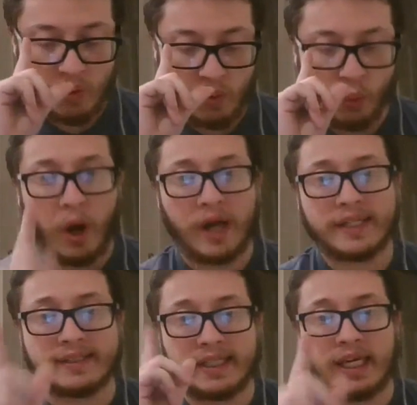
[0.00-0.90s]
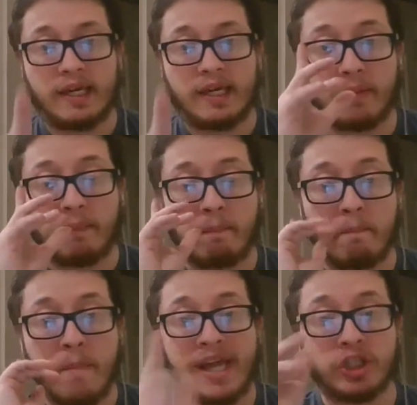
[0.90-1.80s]
wanting to keep
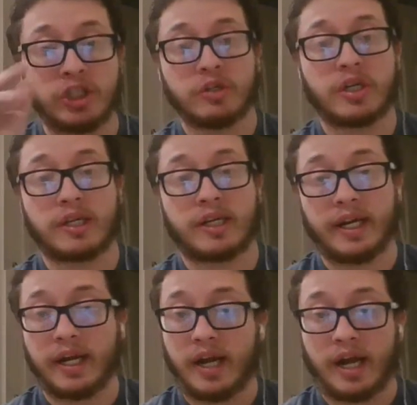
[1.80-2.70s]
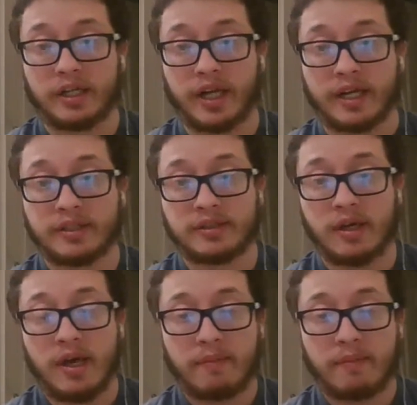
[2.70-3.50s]
major nuclear heat on Nia Jax.